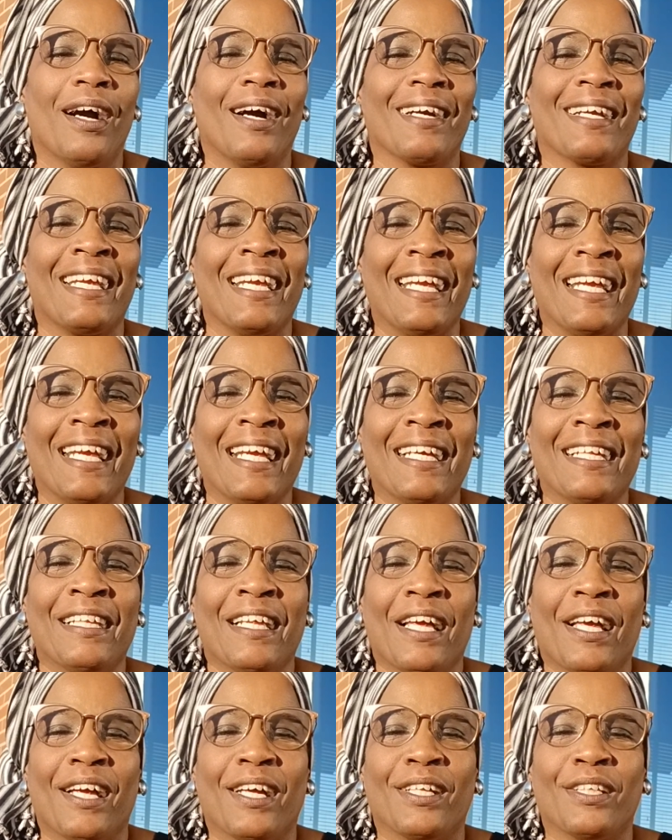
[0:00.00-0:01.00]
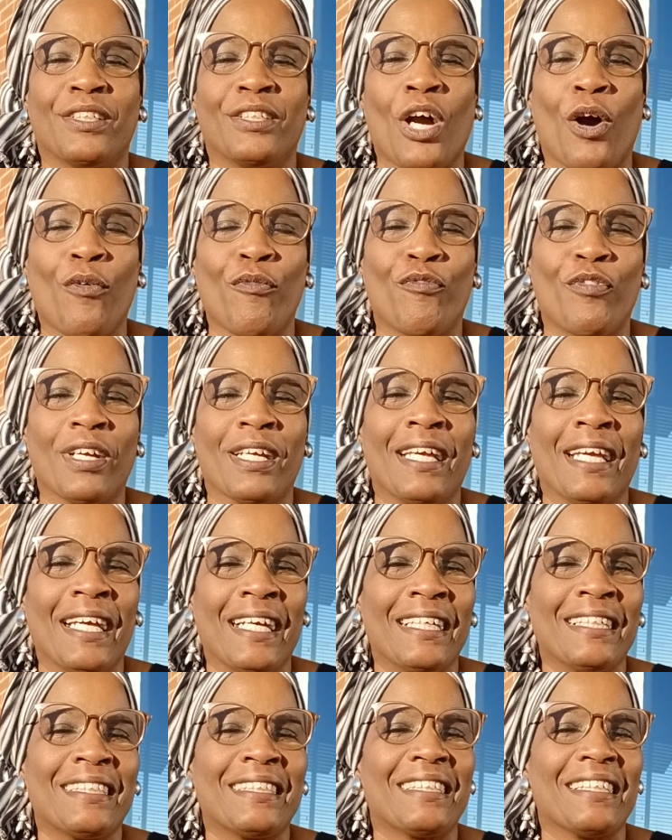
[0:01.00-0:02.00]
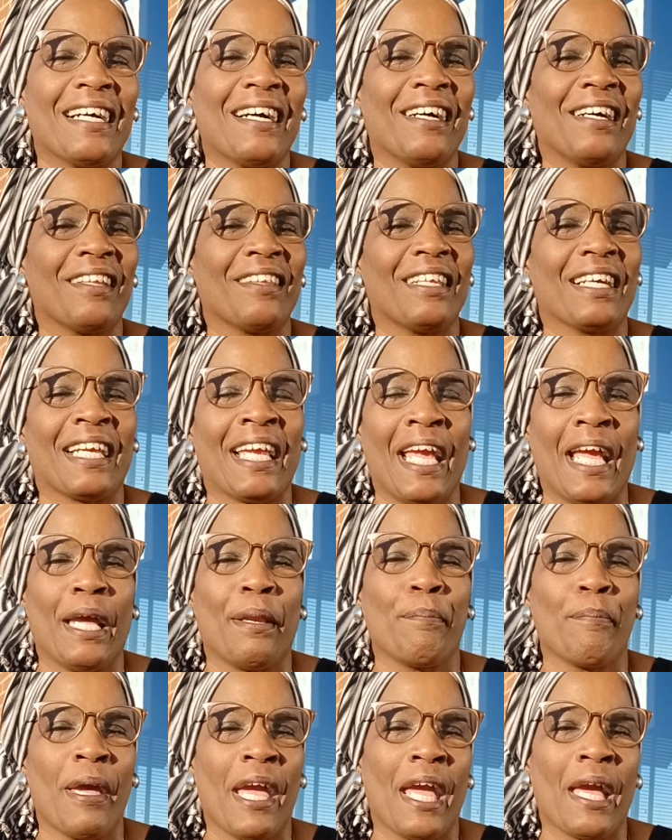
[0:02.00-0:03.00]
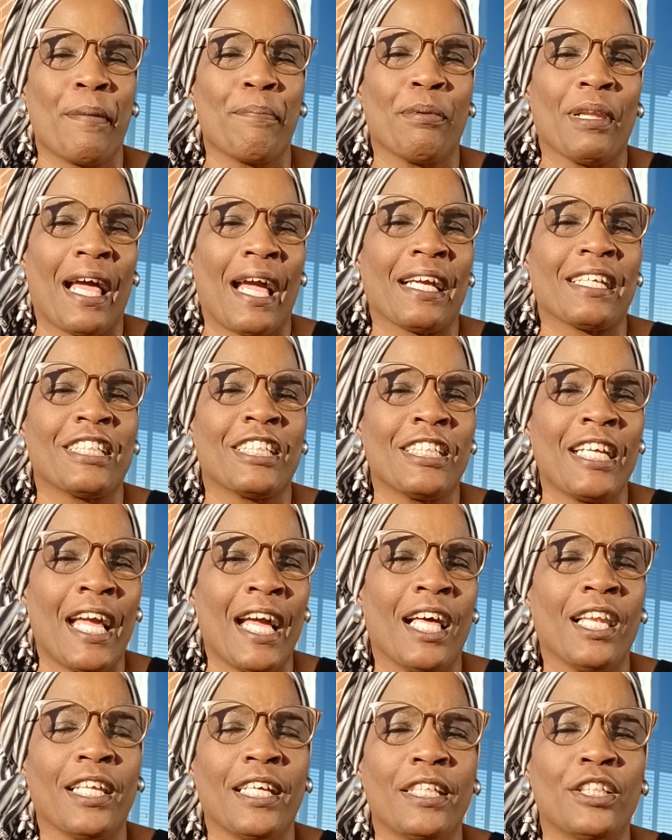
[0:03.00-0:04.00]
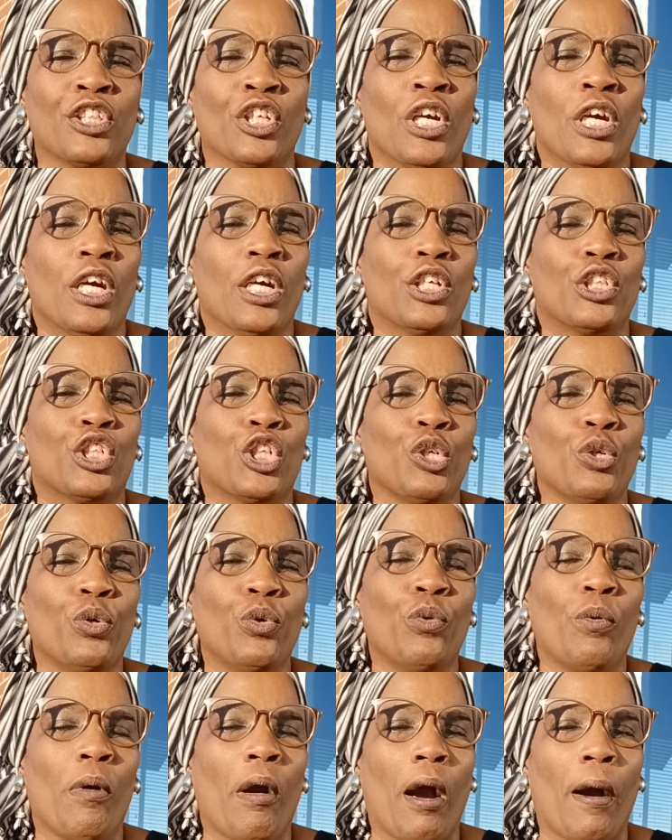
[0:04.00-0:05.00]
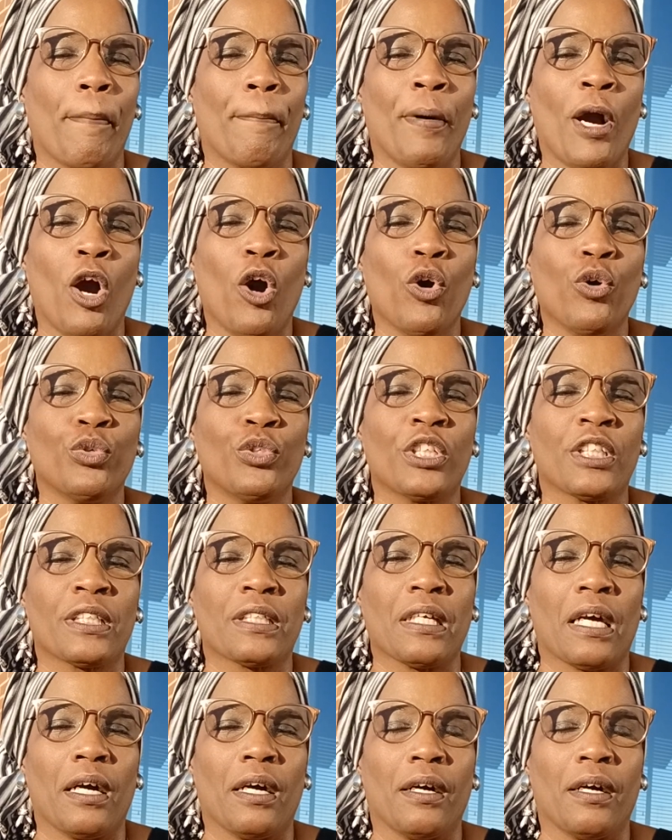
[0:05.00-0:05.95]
Again, don't forget the Can't Ban Black Challenge to post